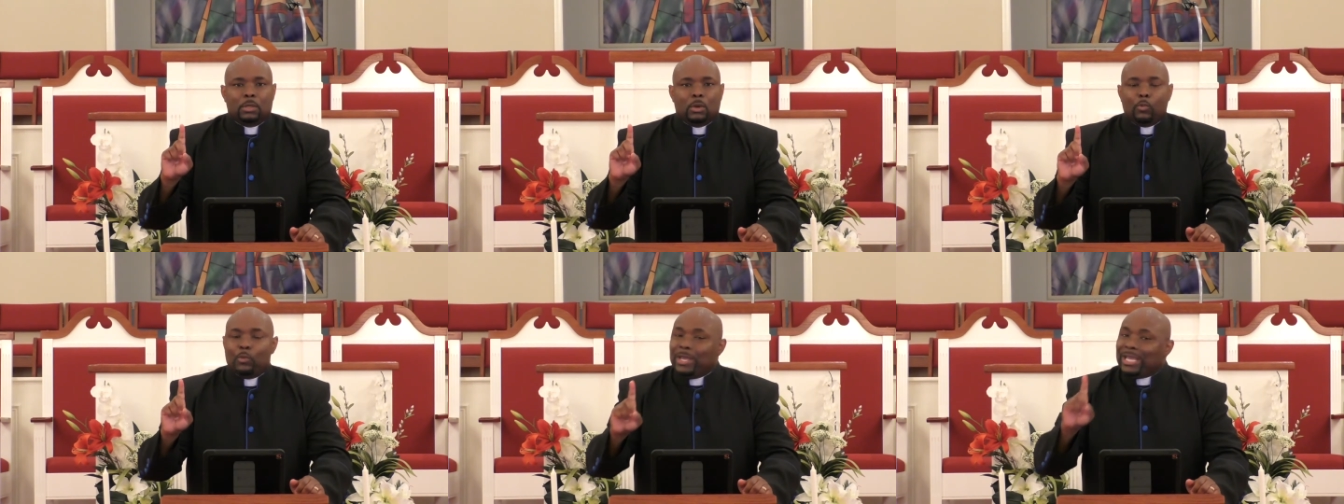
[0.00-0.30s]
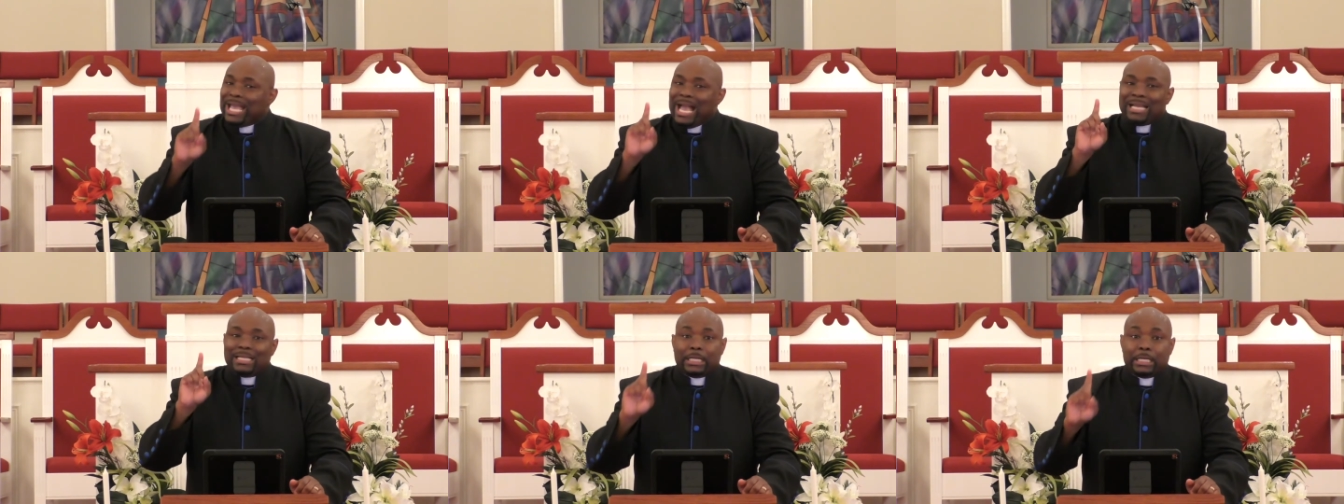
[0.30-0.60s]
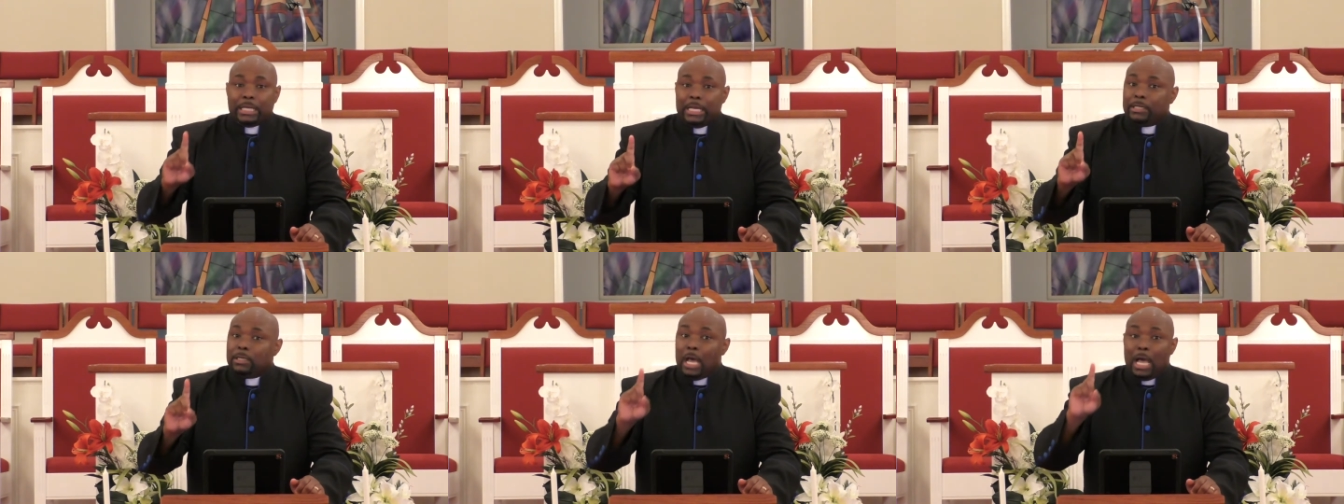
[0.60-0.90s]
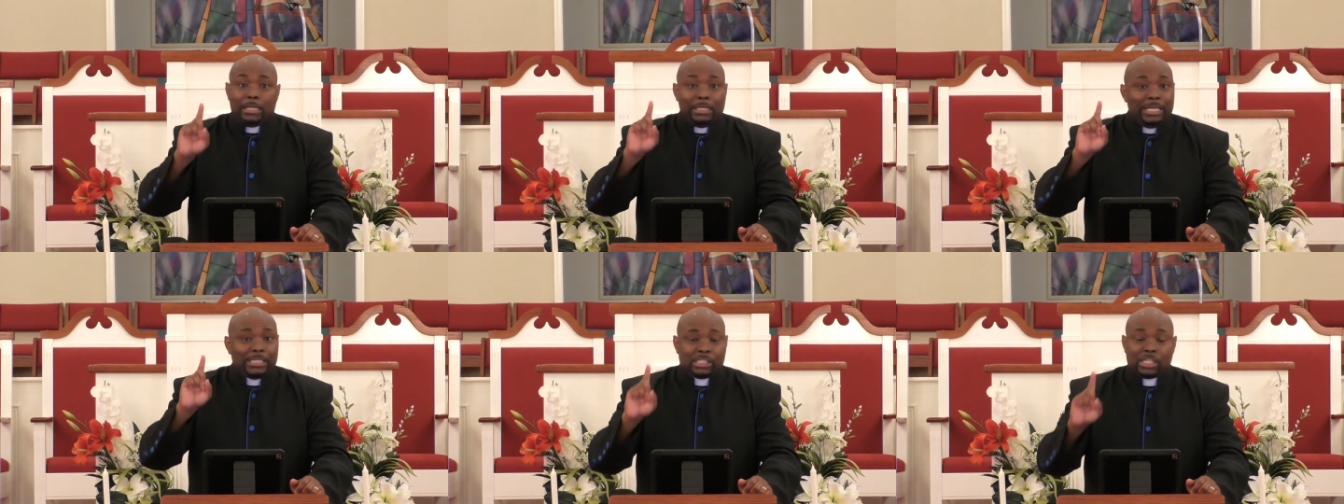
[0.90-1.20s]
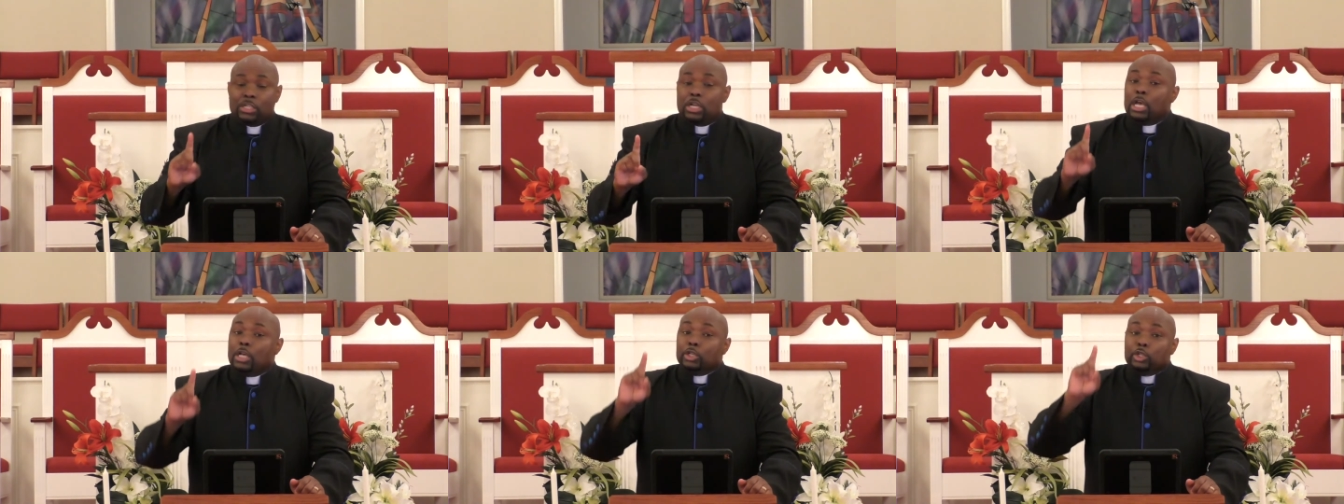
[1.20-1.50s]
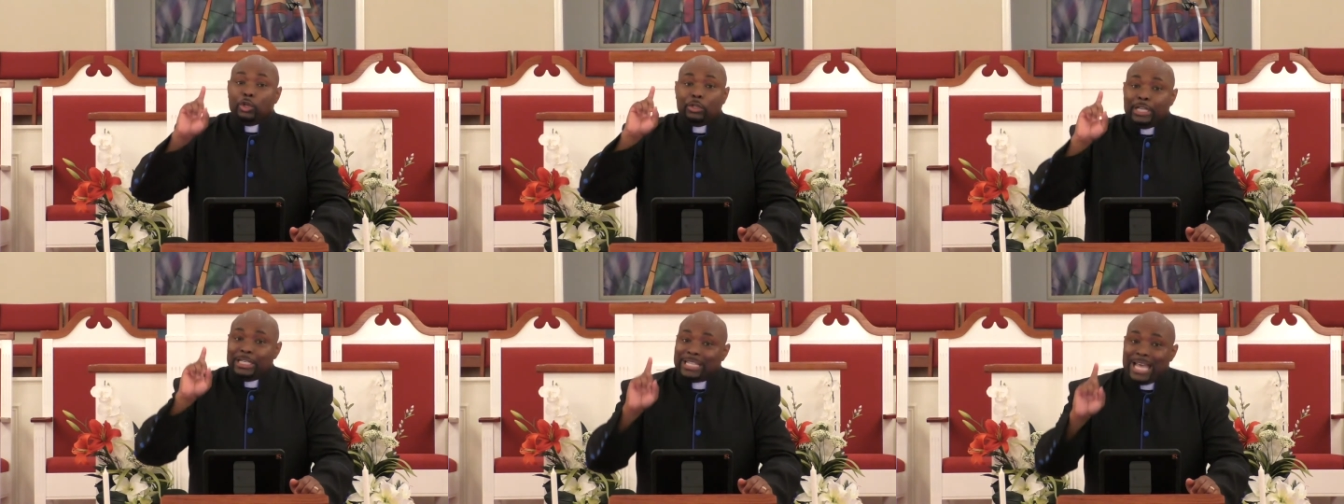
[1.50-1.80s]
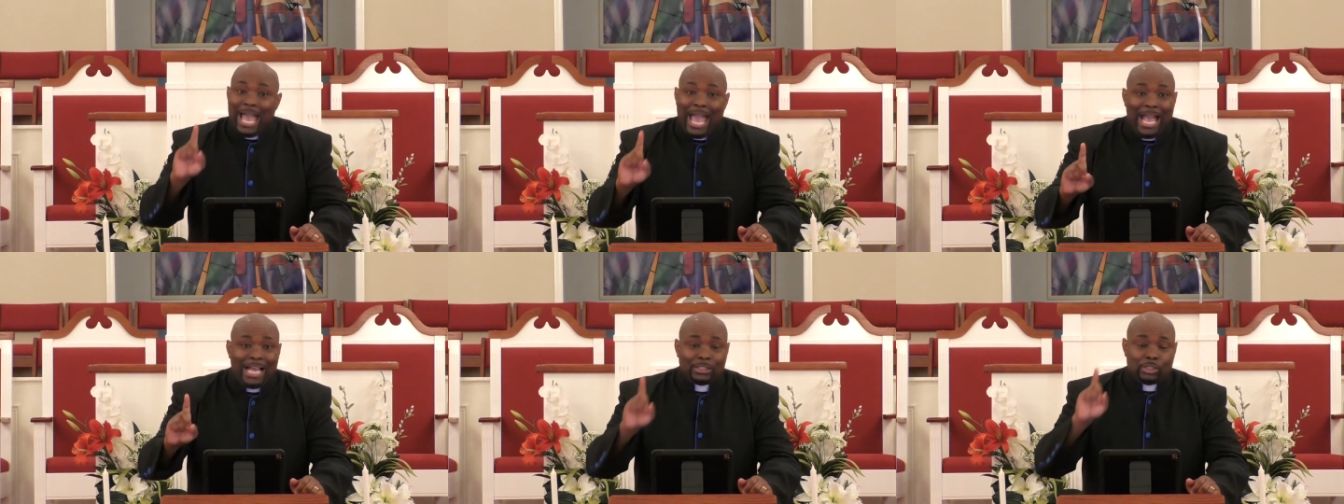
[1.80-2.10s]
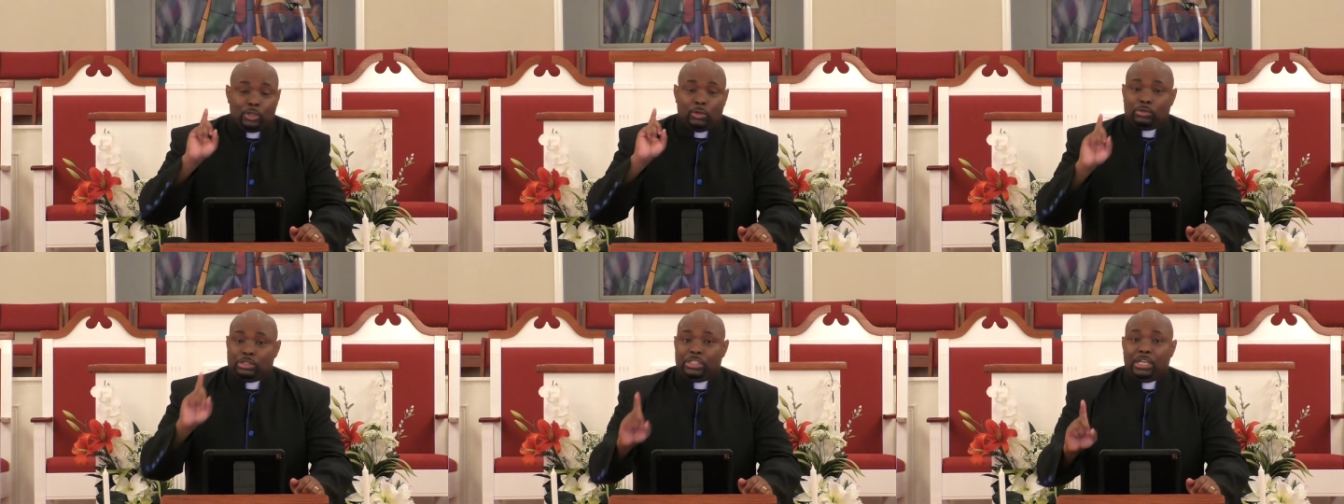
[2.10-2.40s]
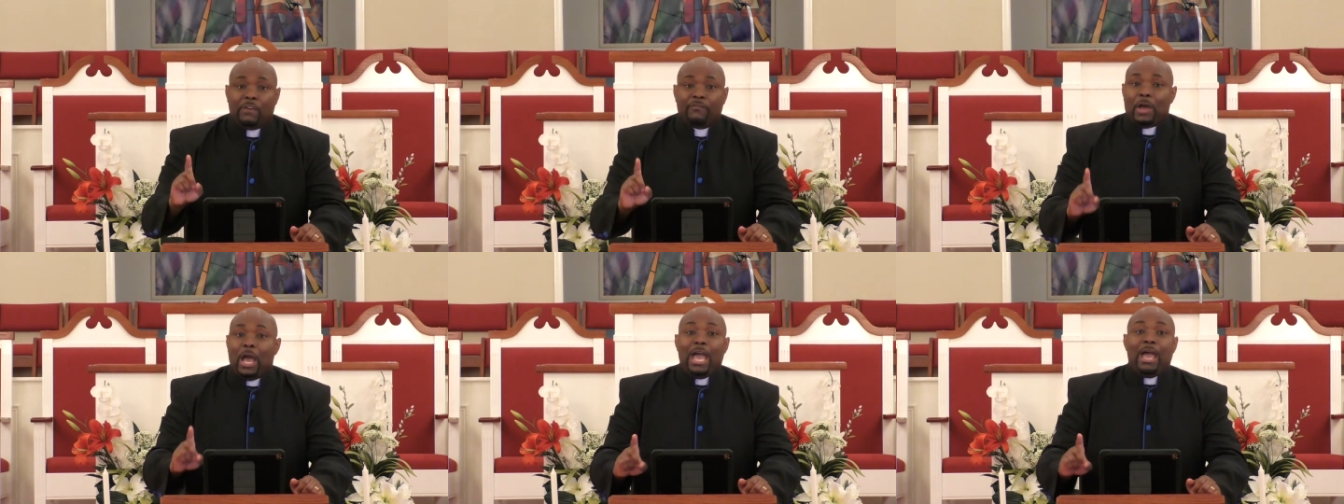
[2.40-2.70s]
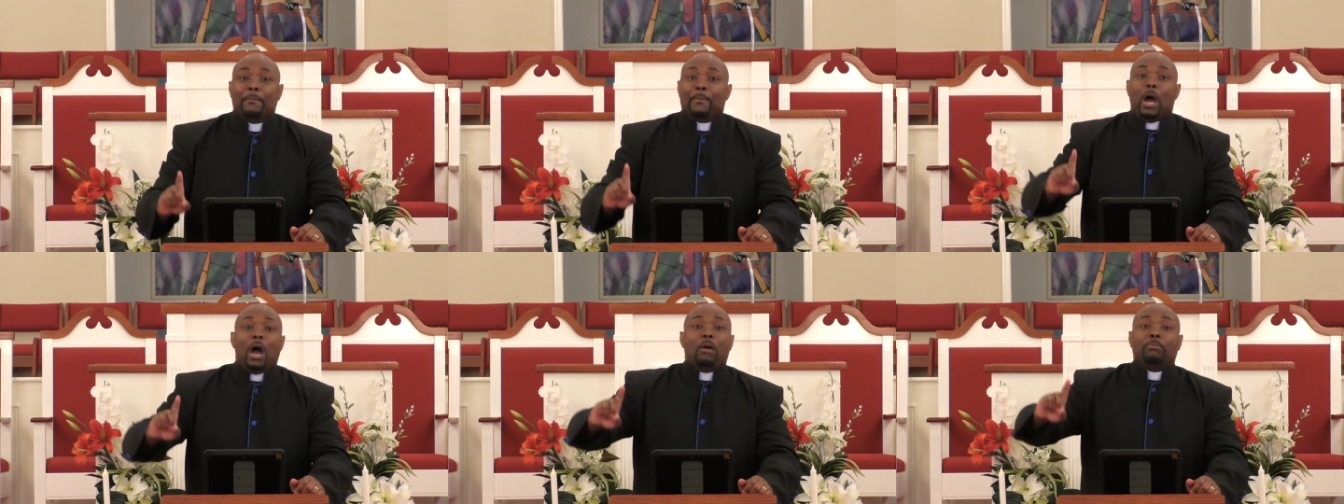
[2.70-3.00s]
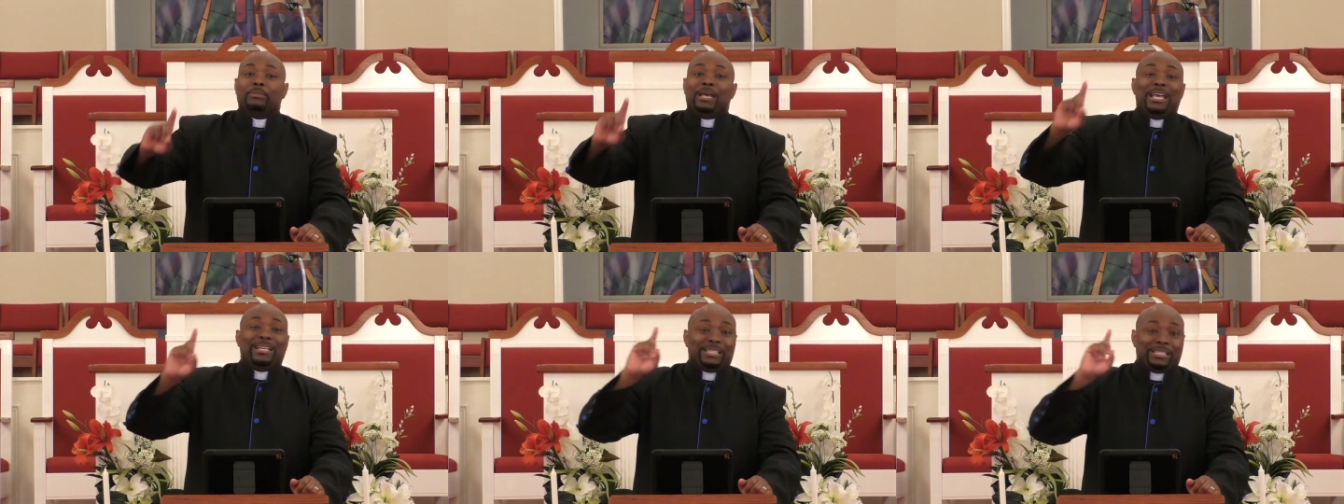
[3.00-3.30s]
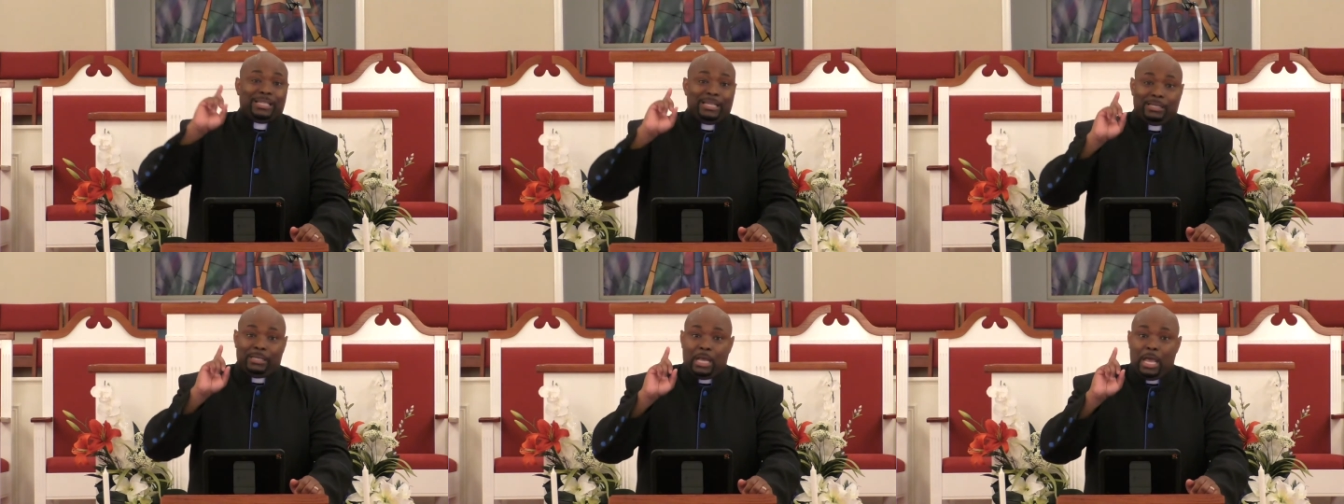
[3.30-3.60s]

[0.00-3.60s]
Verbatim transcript: We got to get, uh, listen, you need to ask yourself, am, I'm, as,